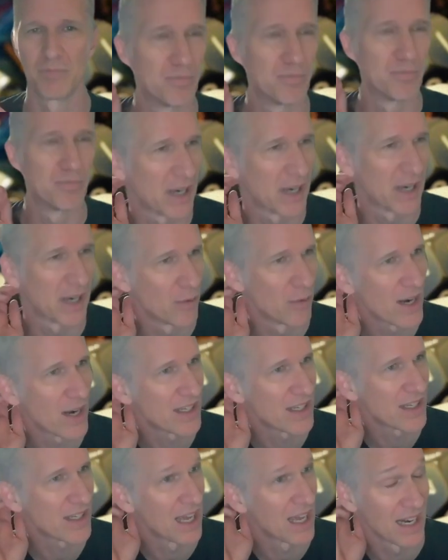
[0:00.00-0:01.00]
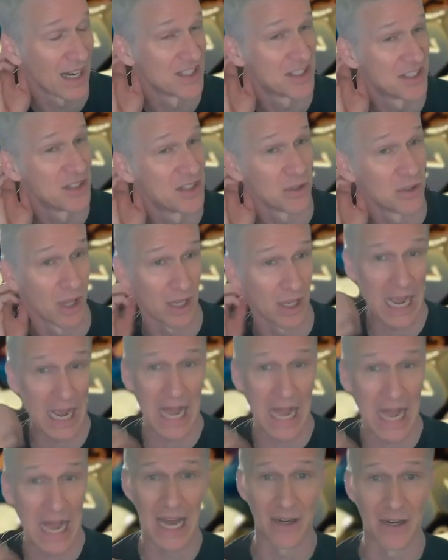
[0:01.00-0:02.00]
reckon, and I still like,
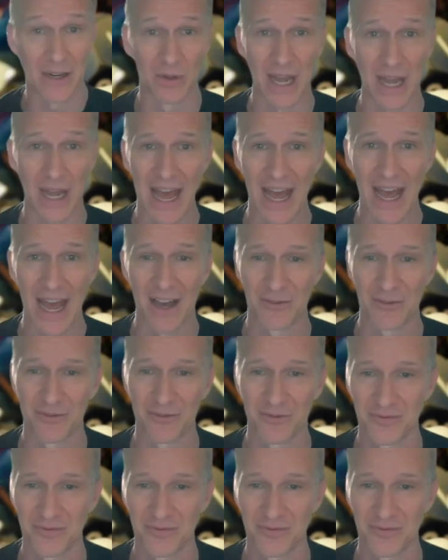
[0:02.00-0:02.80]
I don't have,